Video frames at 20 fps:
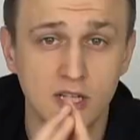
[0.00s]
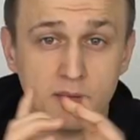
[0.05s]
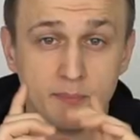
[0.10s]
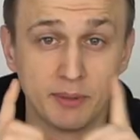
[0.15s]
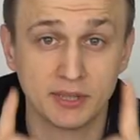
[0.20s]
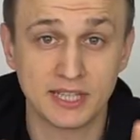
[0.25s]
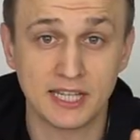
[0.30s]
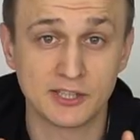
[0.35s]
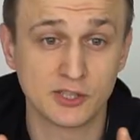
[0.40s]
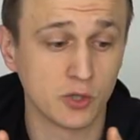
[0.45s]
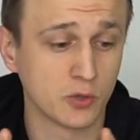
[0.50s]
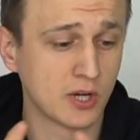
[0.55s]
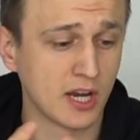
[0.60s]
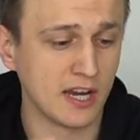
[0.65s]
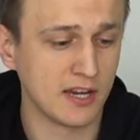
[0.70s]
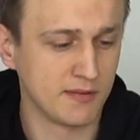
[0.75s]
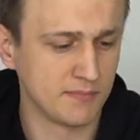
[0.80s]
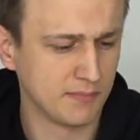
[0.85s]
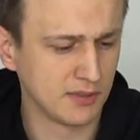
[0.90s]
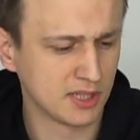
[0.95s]
but that's
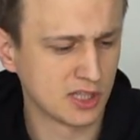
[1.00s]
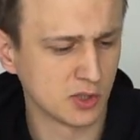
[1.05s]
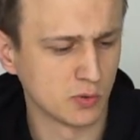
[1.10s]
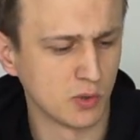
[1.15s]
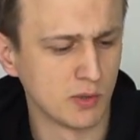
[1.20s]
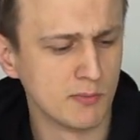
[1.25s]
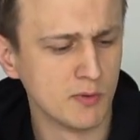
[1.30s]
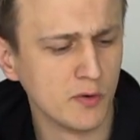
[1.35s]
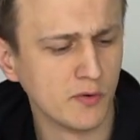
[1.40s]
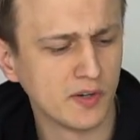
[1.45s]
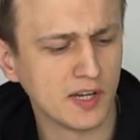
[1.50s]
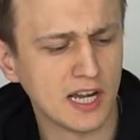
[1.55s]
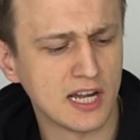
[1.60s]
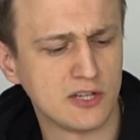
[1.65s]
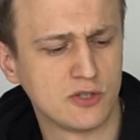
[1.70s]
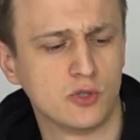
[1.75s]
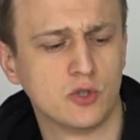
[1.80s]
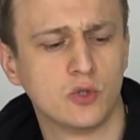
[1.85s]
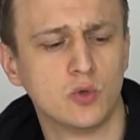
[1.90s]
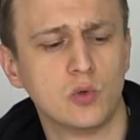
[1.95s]
okay because we're moving
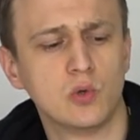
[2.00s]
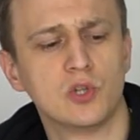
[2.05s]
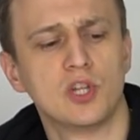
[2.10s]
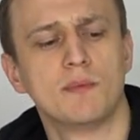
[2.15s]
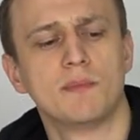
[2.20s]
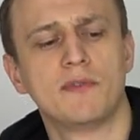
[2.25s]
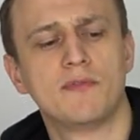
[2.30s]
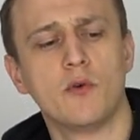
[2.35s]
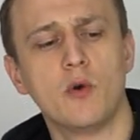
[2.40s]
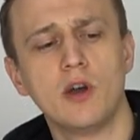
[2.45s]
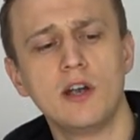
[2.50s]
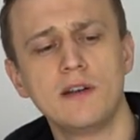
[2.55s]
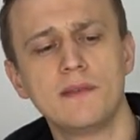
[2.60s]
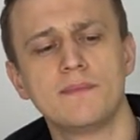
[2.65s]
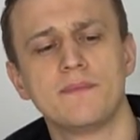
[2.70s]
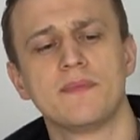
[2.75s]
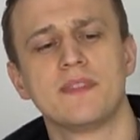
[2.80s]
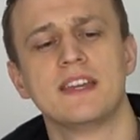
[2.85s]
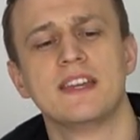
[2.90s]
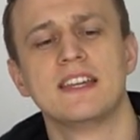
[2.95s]
on to tool number 4,
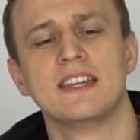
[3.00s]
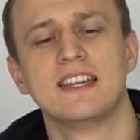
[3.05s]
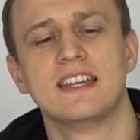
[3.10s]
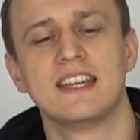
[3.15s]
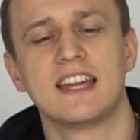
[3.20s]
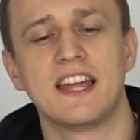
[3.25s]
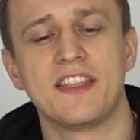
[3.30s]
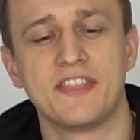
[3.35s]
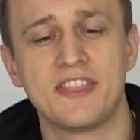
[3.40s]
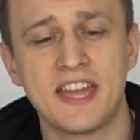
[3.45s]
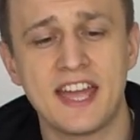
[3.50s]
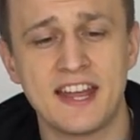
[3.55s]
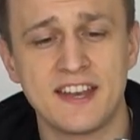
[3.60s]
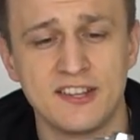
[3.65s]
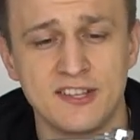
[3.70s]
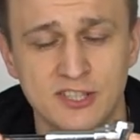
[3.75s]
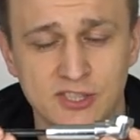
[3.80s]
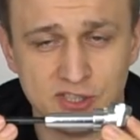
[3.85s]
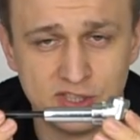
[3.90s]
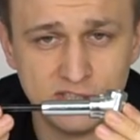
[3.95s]
and
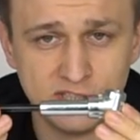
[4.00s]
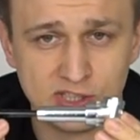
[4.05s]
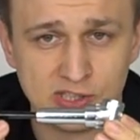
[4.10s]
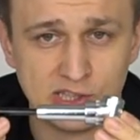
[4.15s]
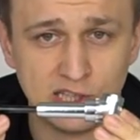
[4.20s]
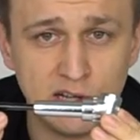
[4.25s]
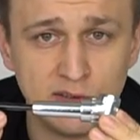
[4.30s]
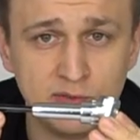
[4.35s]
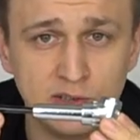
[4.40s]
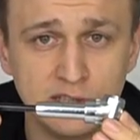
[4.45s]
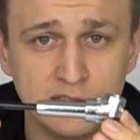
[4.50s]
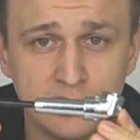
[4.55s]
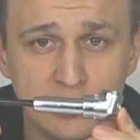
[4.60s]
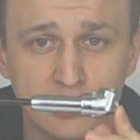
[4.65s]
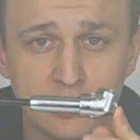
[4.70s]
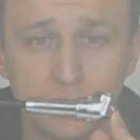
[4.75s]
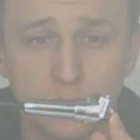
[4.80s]
that is this lovely little